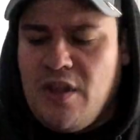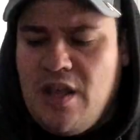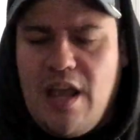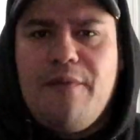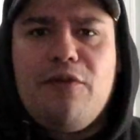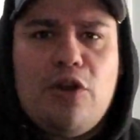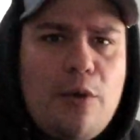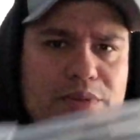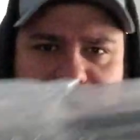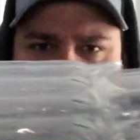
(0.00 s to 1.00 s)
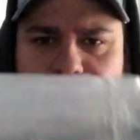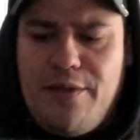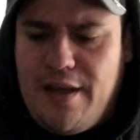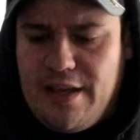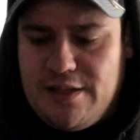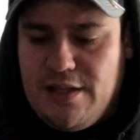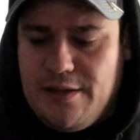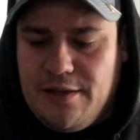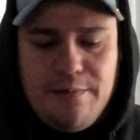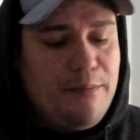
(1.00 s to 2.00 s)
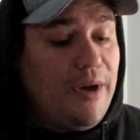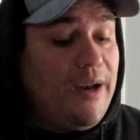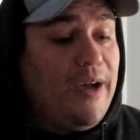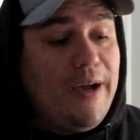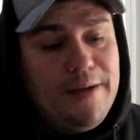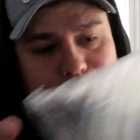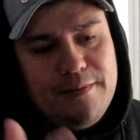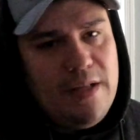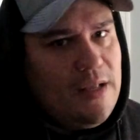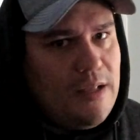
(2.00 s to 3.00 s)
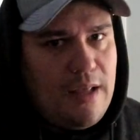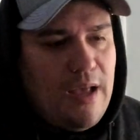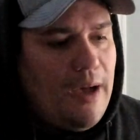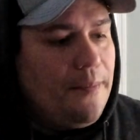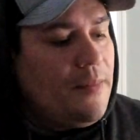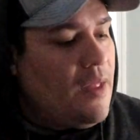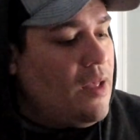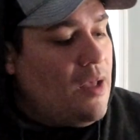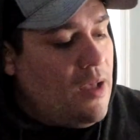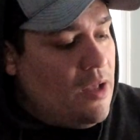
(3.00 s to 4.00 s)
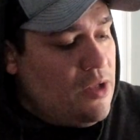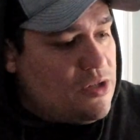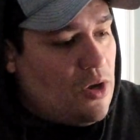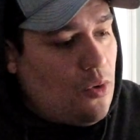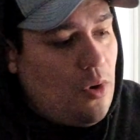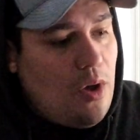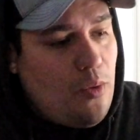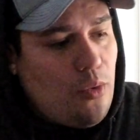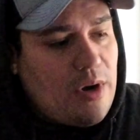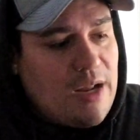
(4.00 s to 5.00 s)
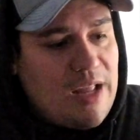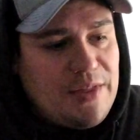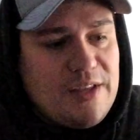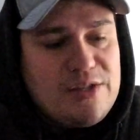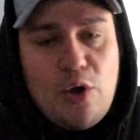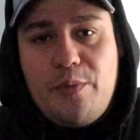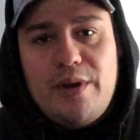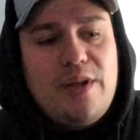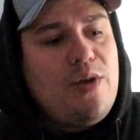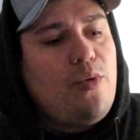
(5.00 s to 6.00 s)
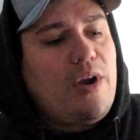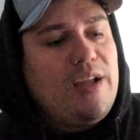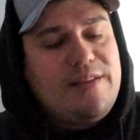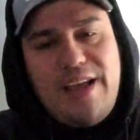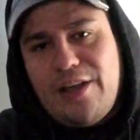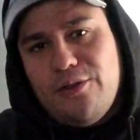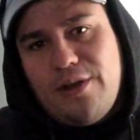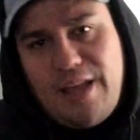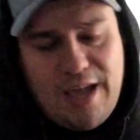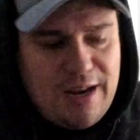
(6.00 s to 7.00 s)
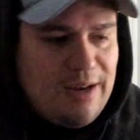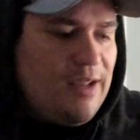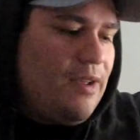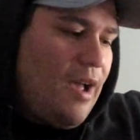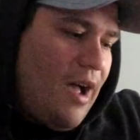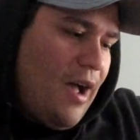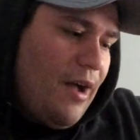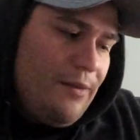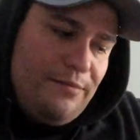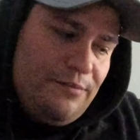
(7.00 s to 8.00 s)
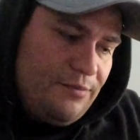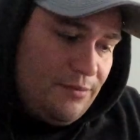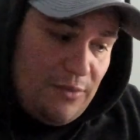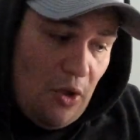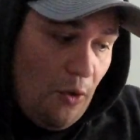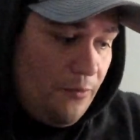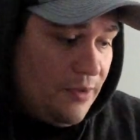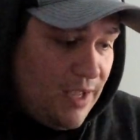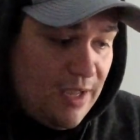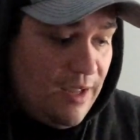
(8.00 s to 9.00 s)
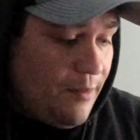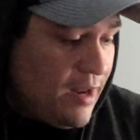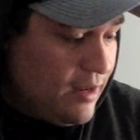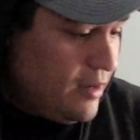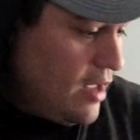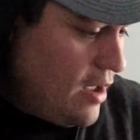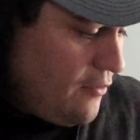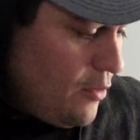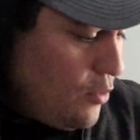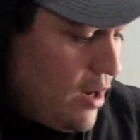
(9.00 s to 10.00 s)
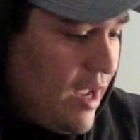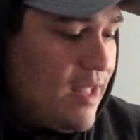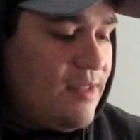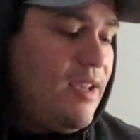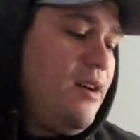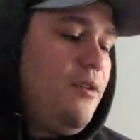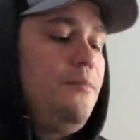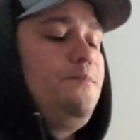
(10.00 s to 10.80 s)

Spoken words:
envelope style things, but yeah. So we're gonna get this open. We're gonna take a look at it. Hopefully, I mean, from what I can tell,